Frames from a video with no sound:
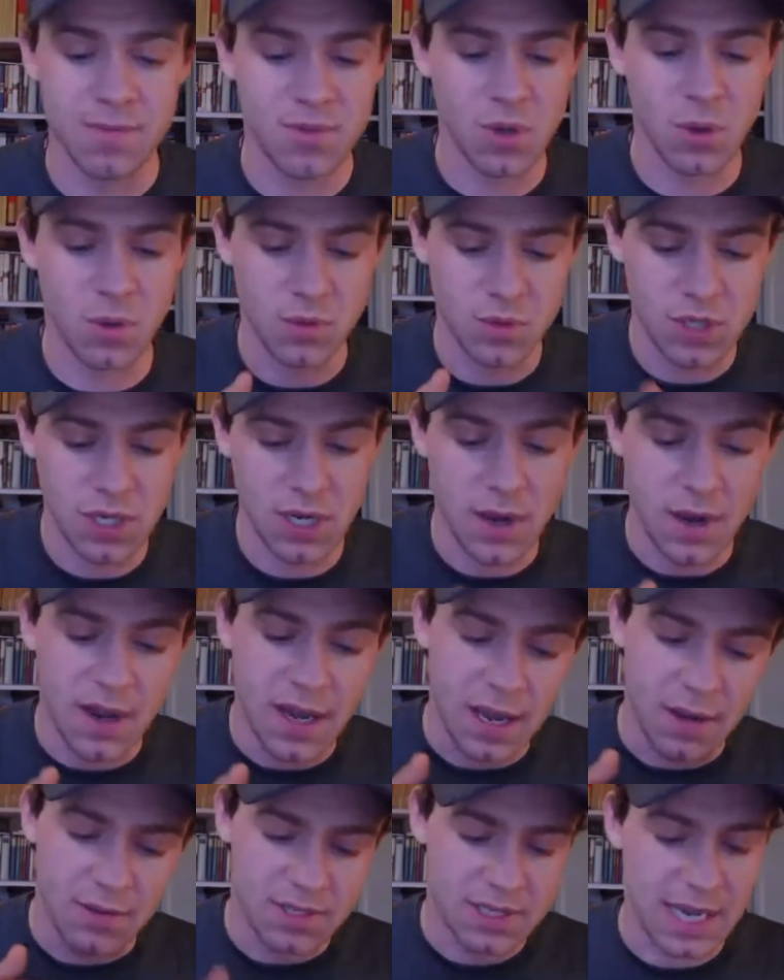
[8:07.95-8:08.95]
So it was
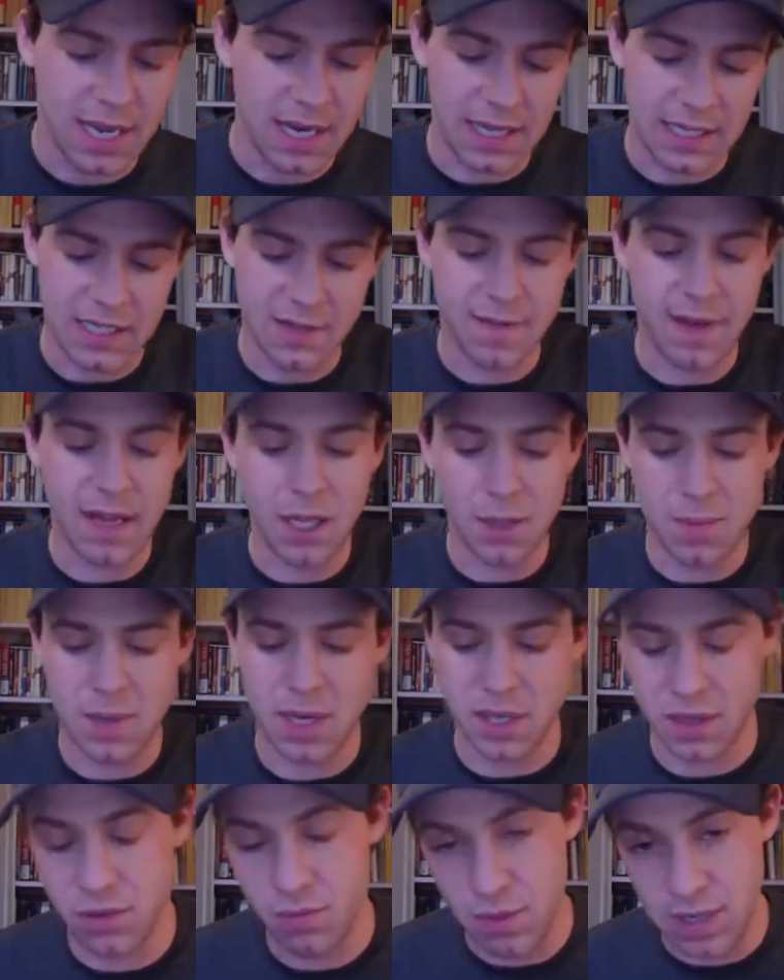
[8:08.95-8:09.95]
kind of like developing
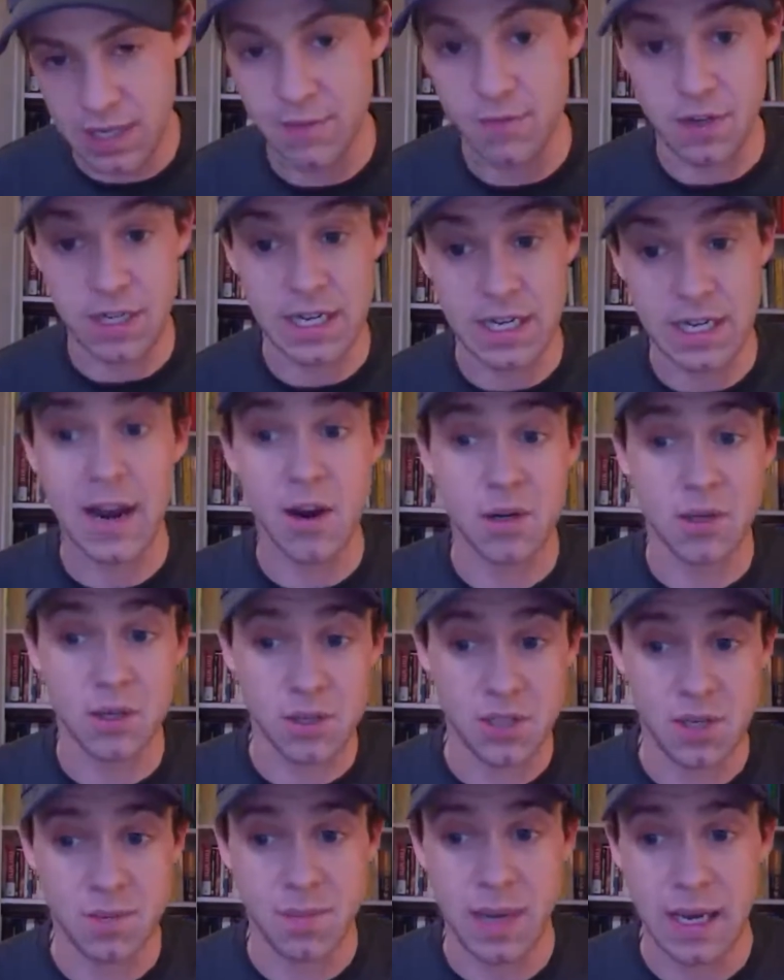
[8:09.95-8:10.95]
3 different
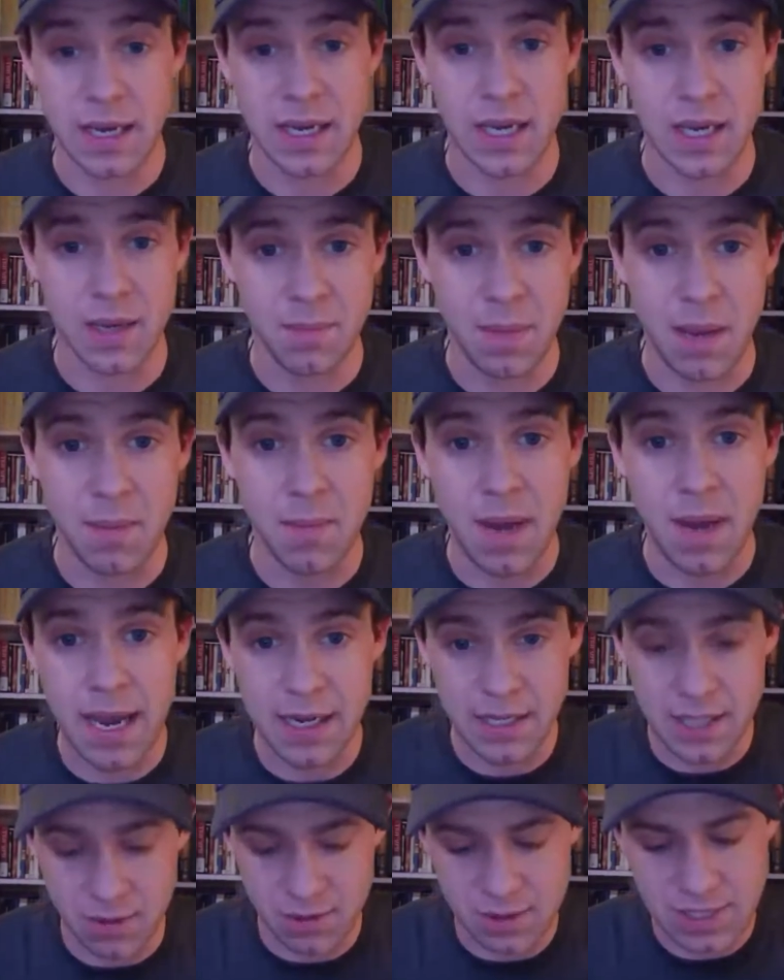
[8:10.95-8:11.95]
characters in my
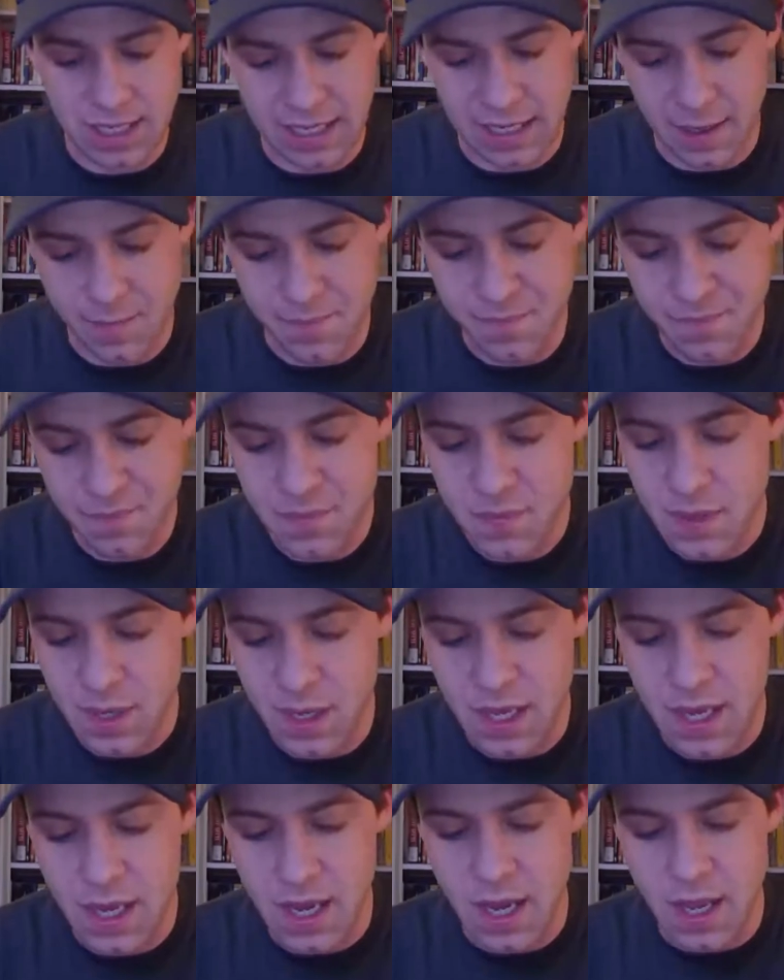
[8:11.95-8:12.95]
mind. There was
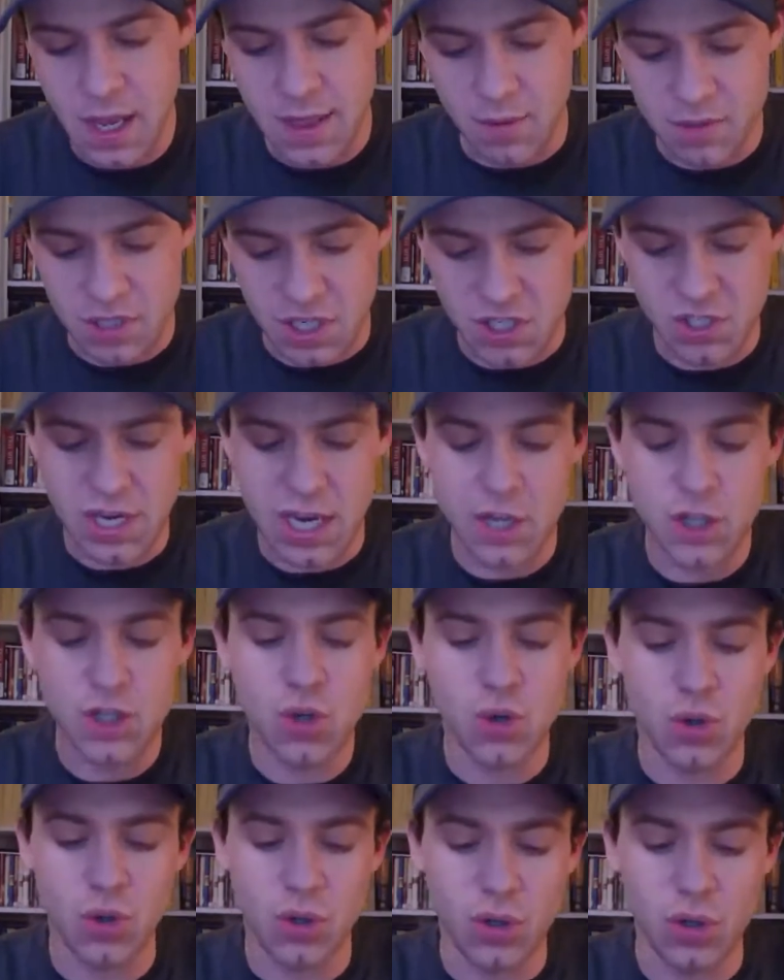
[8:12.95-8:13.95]
a
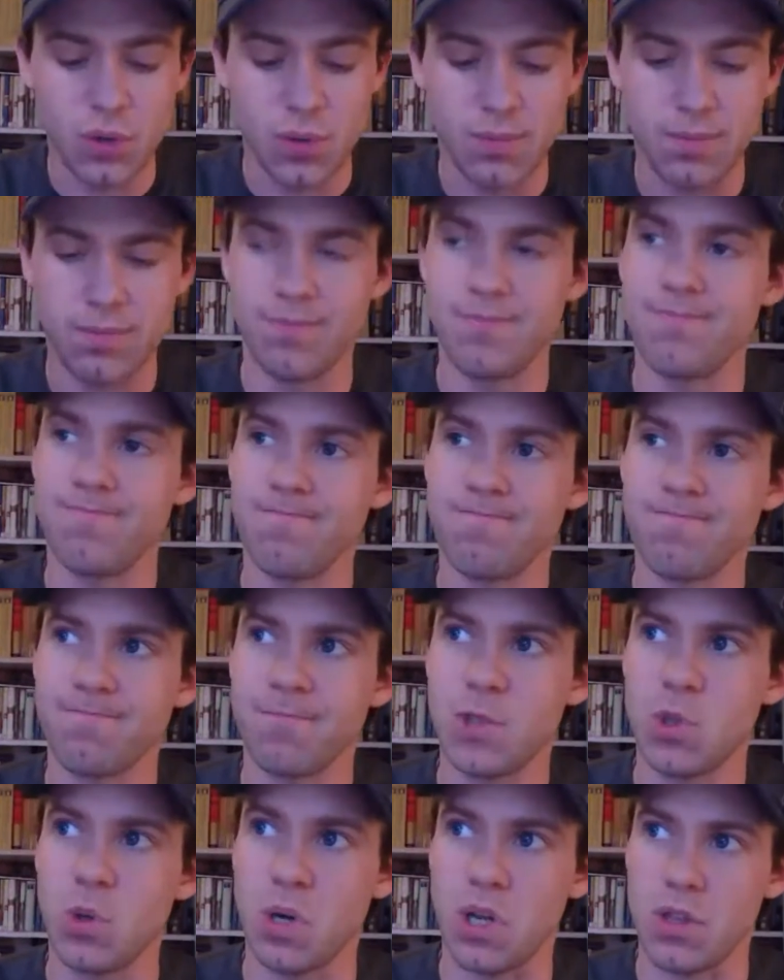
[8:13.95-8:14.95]
central
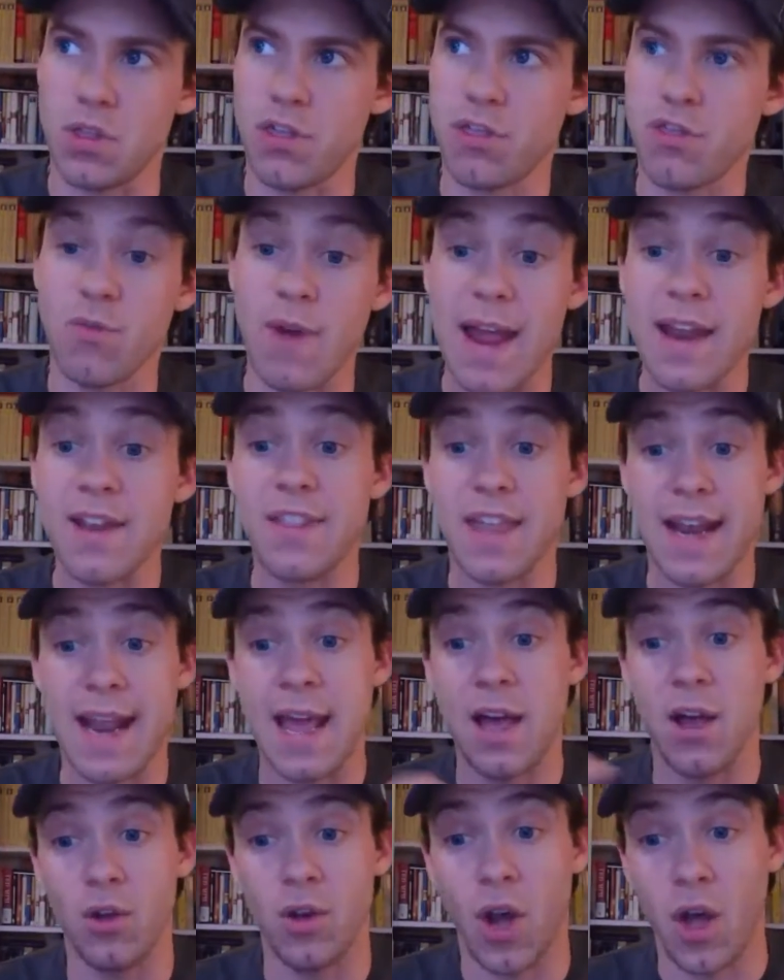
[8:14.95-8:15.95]
sort of thread that
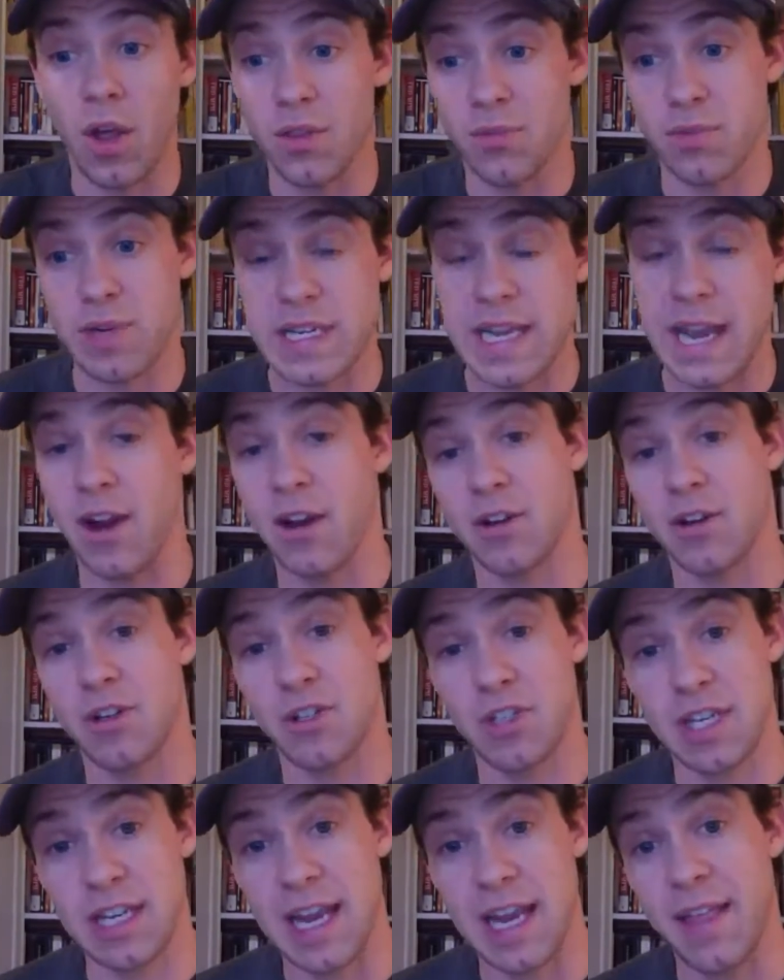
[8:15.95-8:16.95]
held all 3 characters
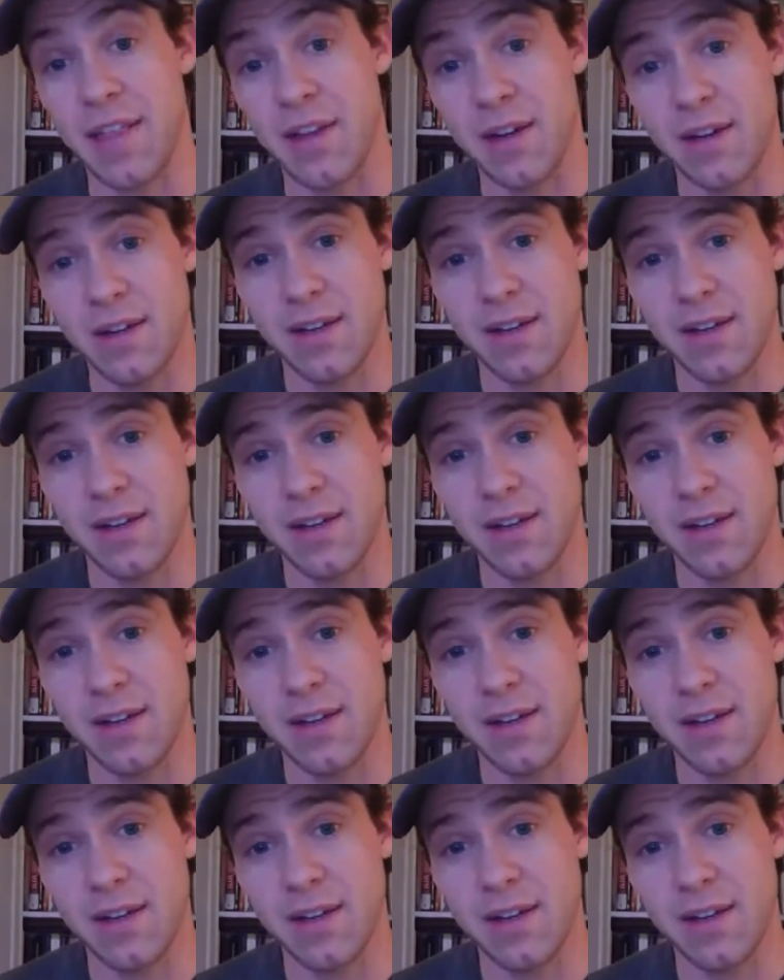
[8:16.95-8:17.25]
together,